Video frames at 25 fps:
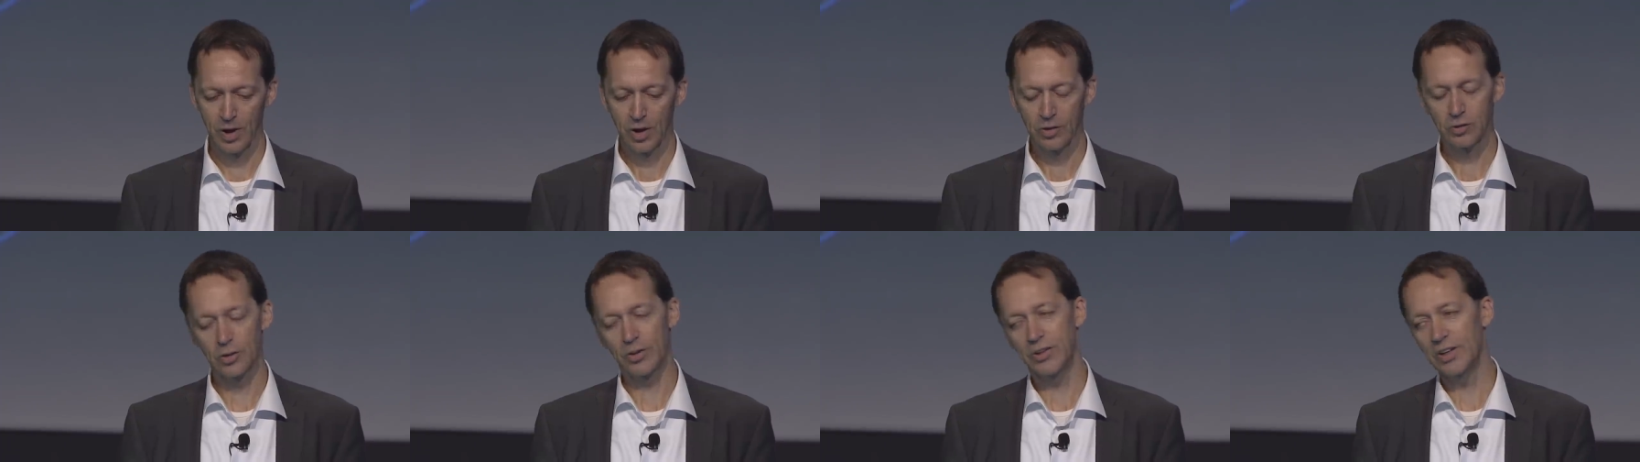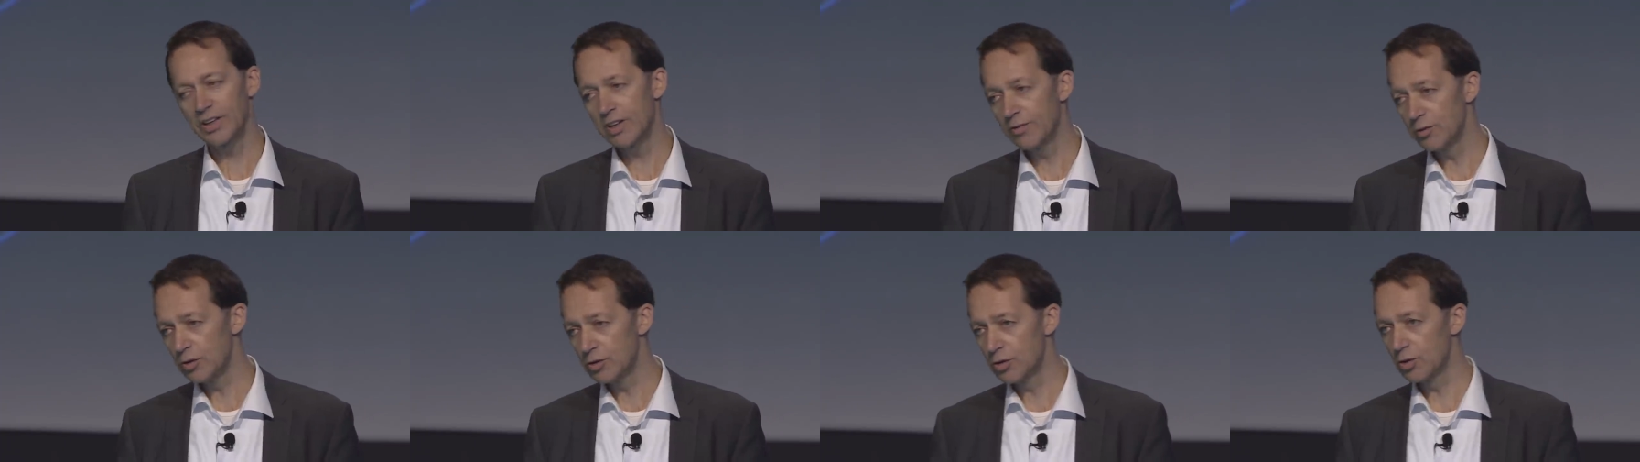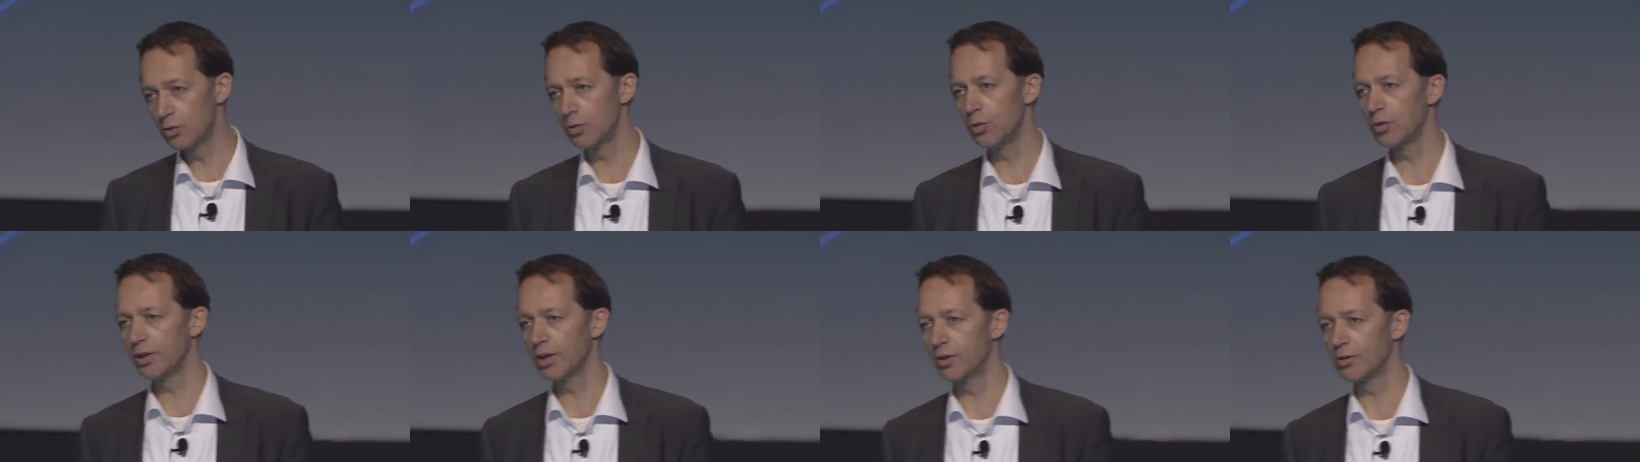So I think if you do
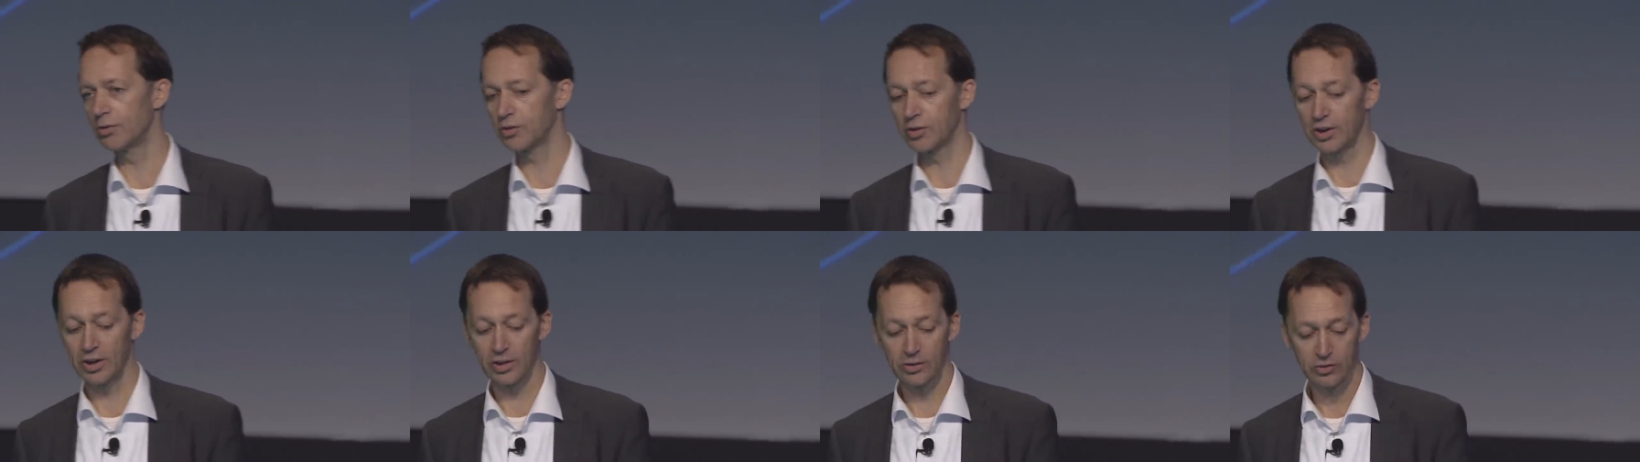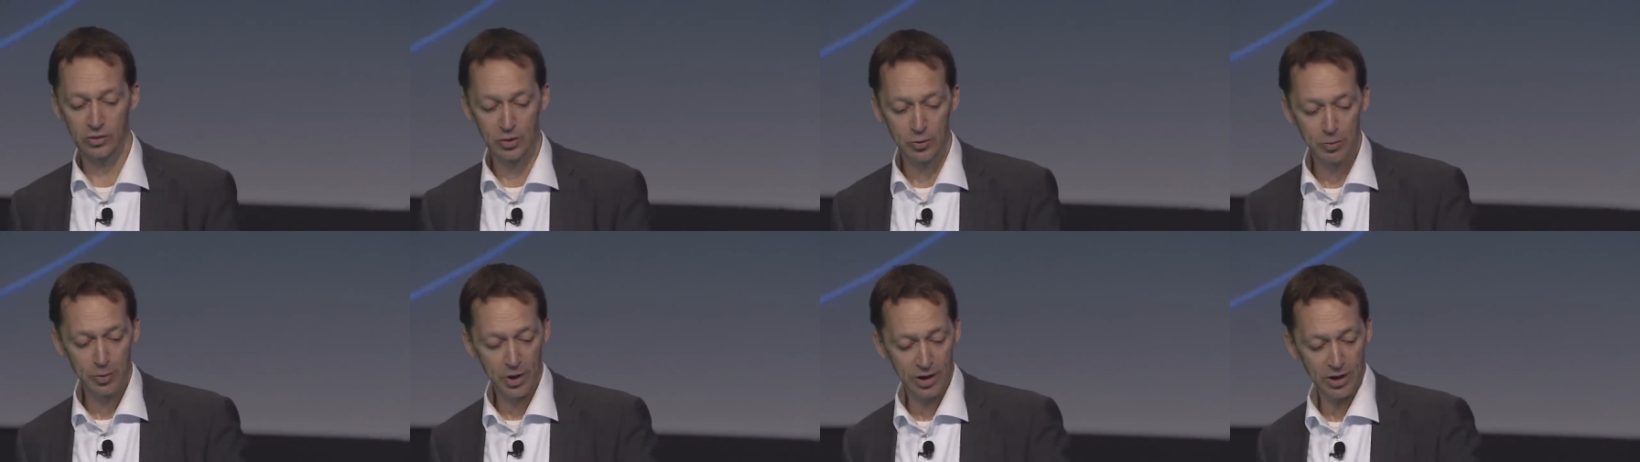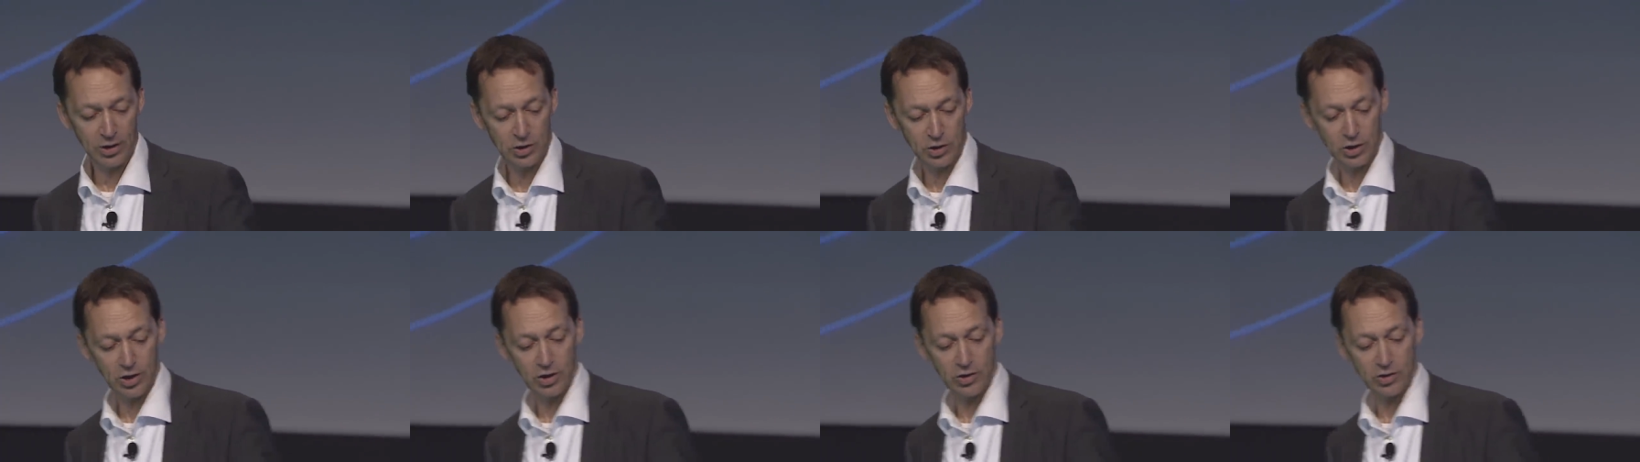all those things, you
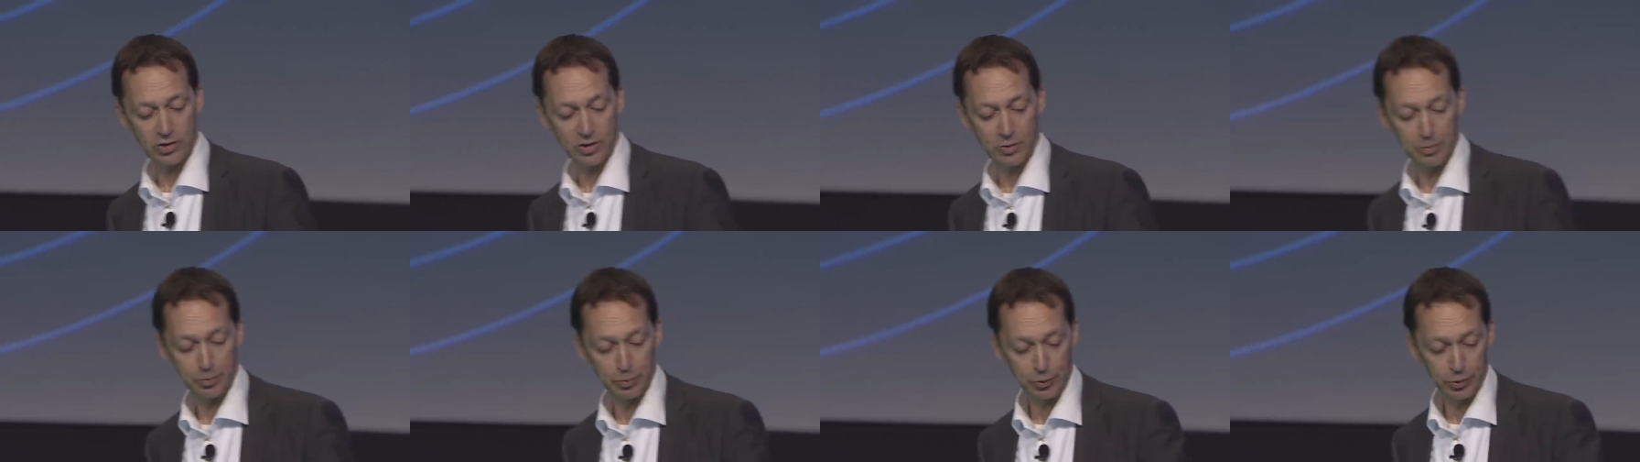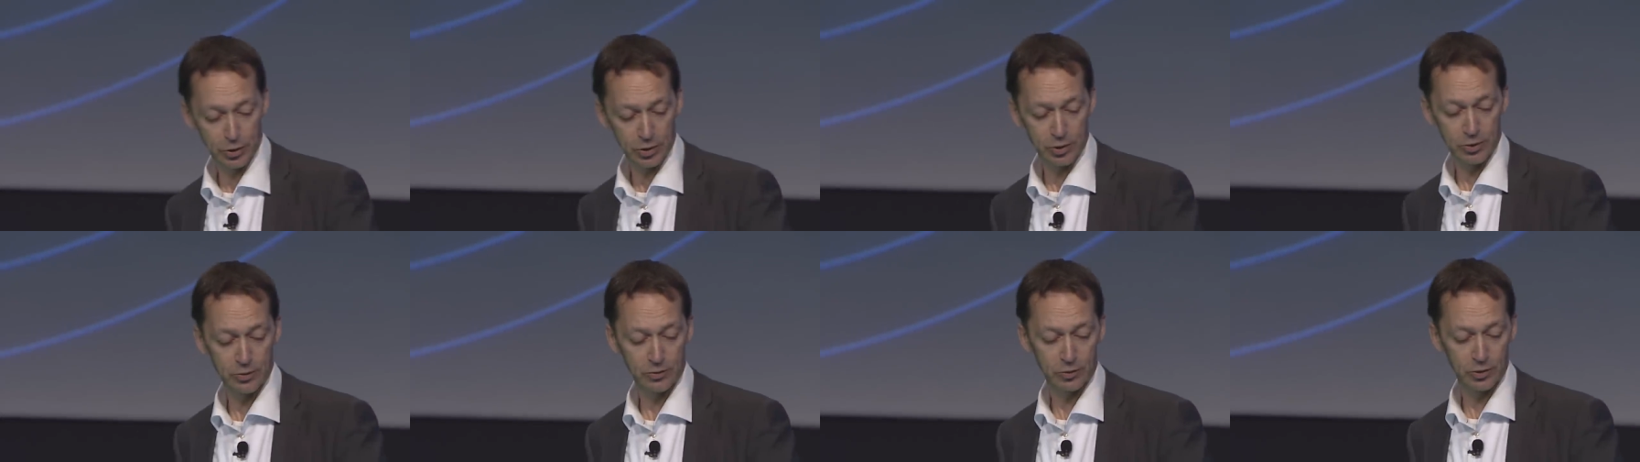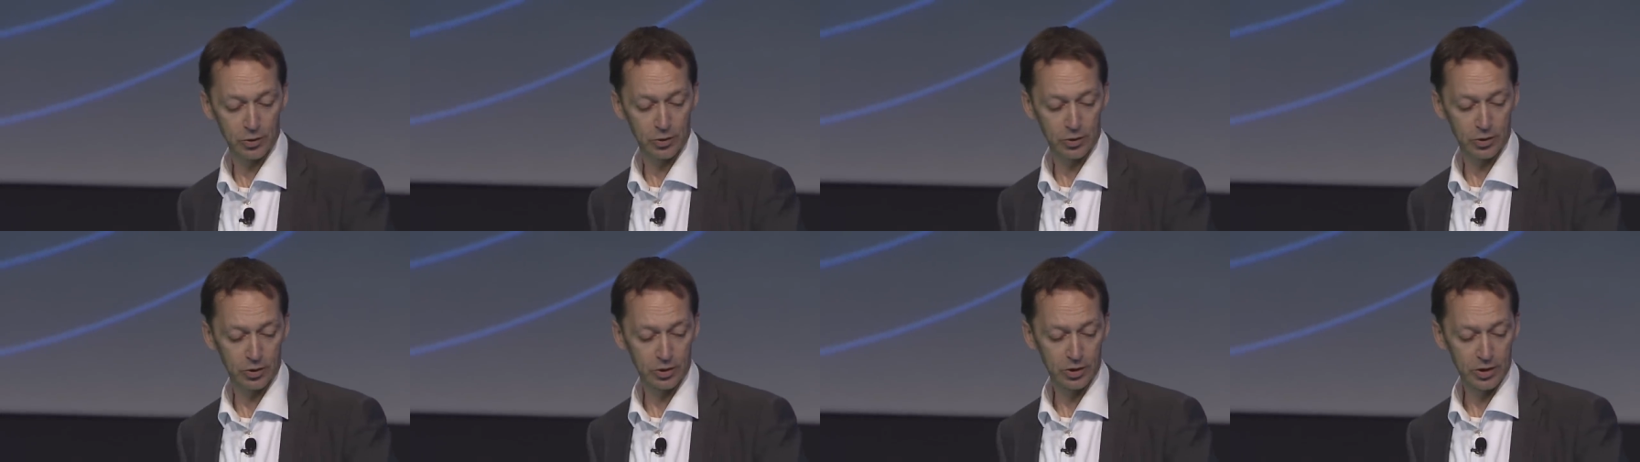might just improve
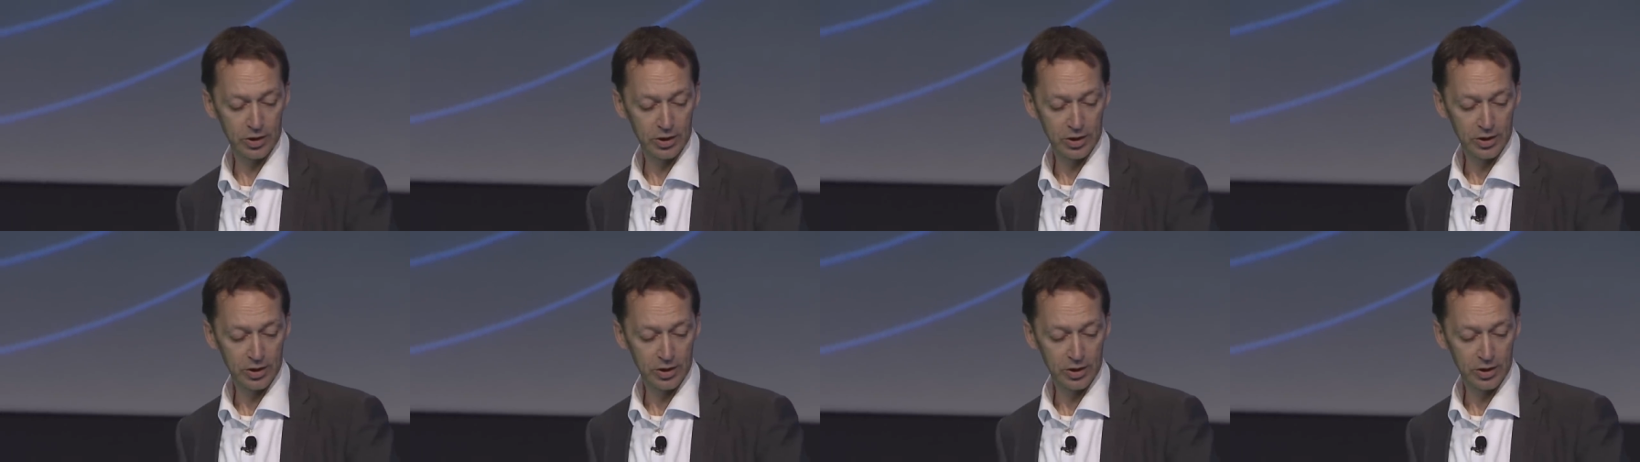your